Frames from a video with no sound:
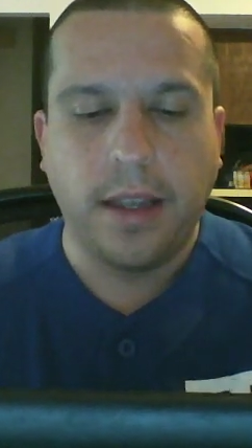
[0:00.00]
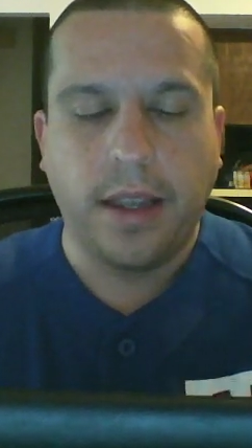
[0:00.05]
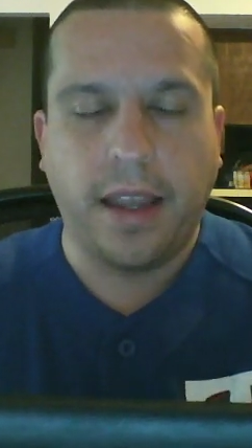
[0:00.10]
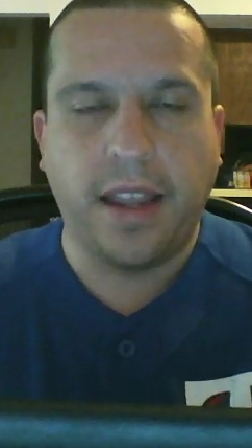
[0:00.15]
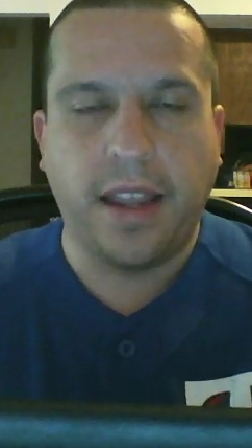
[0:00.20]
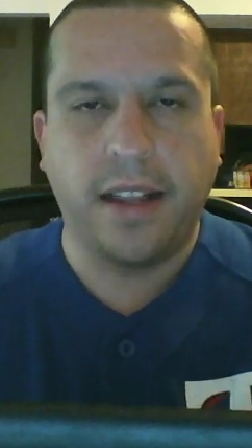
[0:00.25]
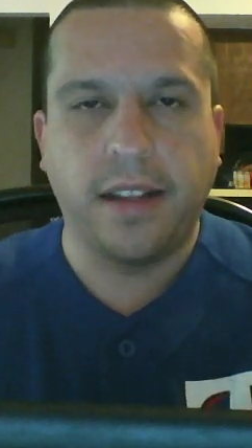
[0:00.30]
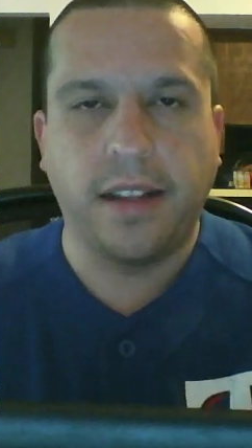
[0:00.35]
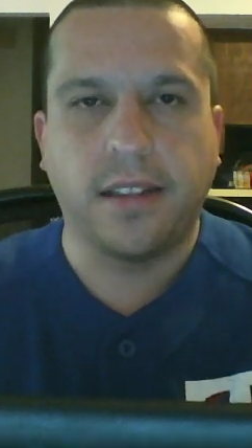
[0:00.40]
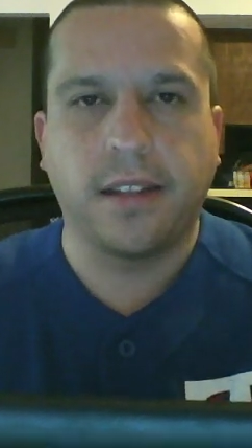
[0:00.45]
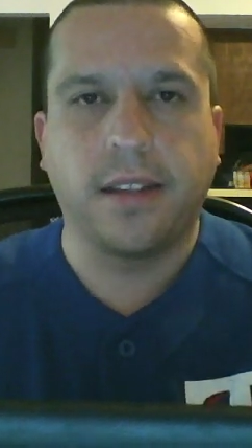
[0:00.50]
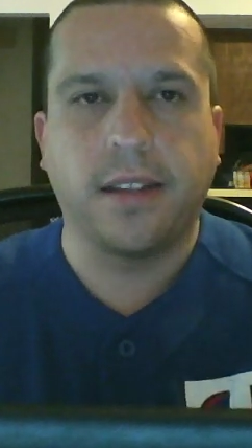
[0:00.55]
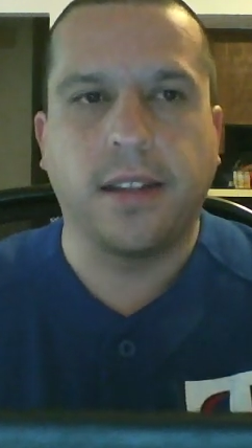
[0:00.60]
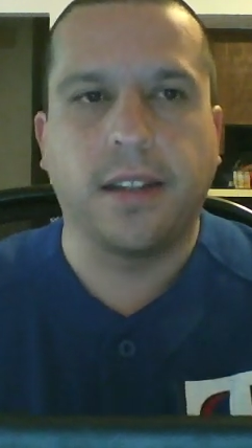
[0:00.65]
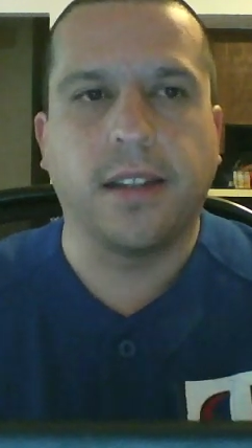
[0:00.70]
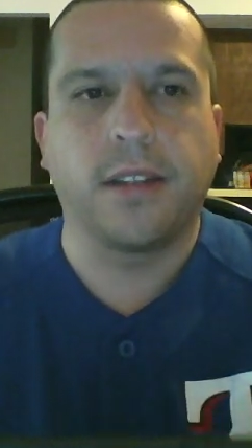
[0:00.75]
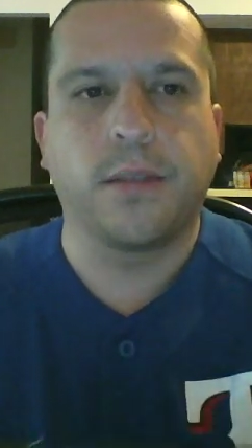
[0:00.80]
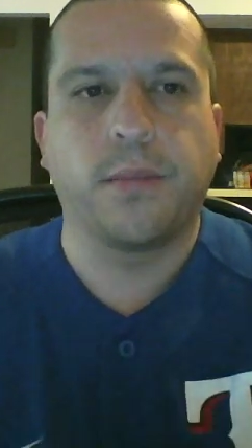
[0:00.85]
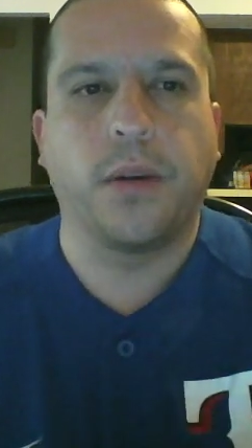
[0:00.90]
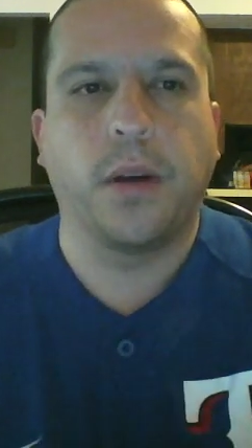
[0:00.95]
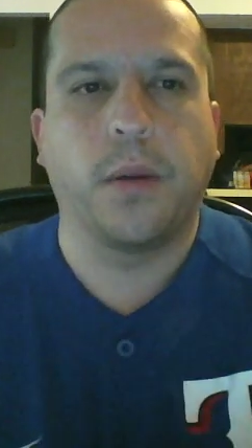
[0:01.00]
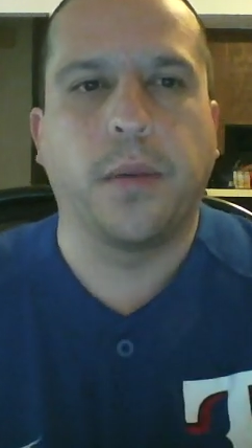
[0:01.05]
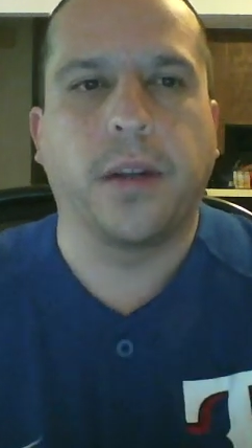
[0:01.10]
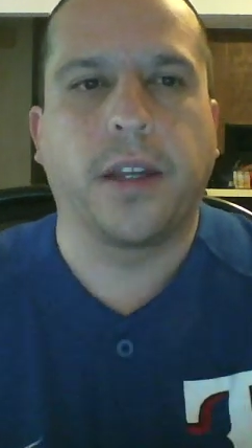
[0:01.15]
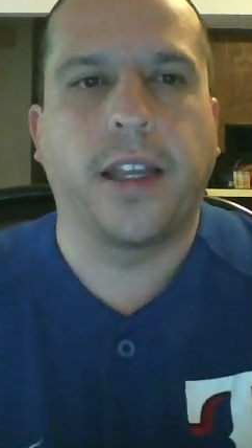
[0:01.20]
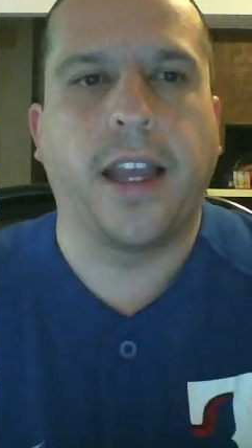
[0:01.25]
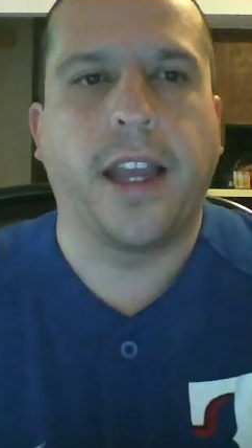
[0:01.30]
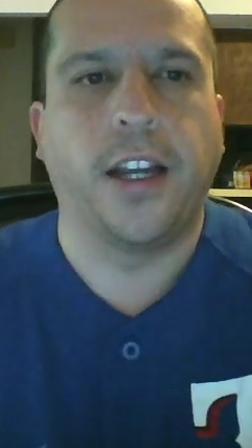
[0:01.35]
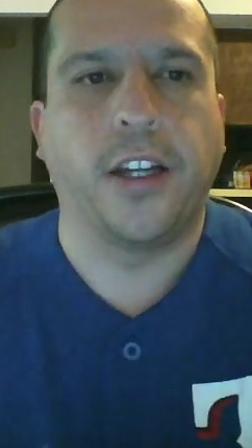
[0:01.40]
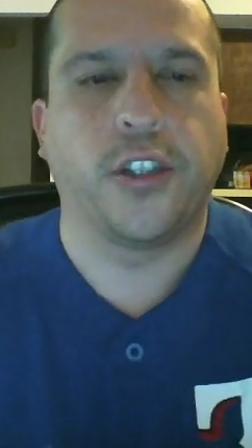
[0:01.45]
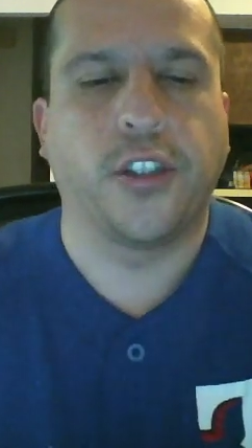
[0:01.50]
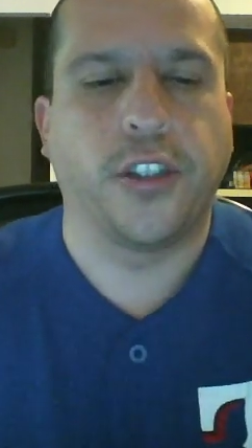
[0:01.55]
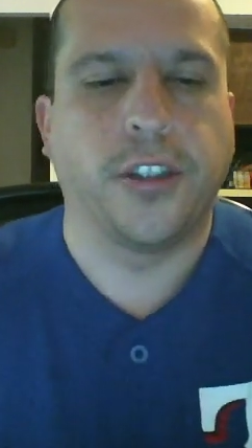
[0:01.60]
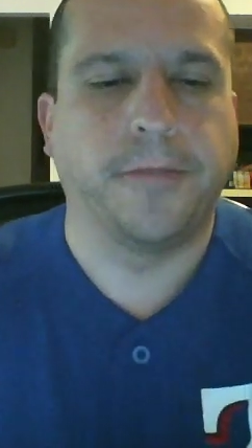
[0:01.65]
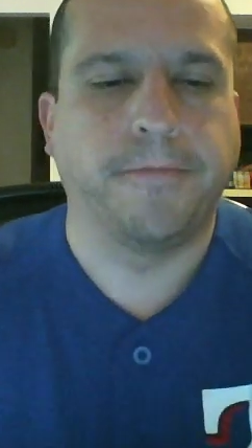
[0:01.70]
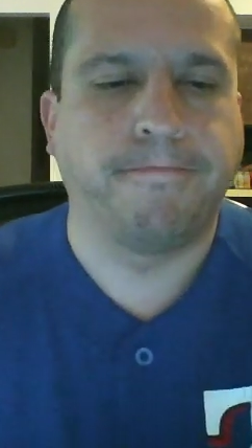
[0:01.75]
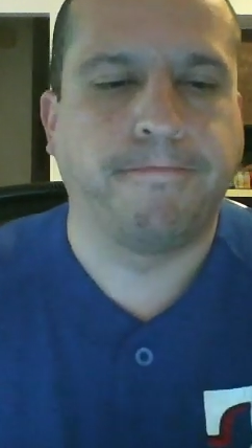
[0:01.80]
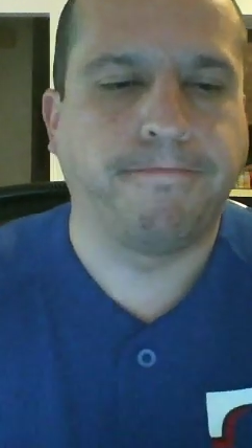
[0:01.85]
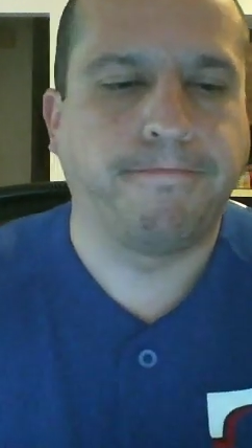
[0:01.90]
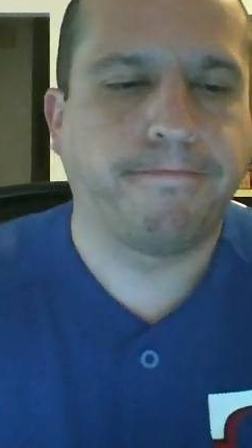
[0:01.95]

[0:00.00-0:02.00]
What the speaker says: Hence this publication.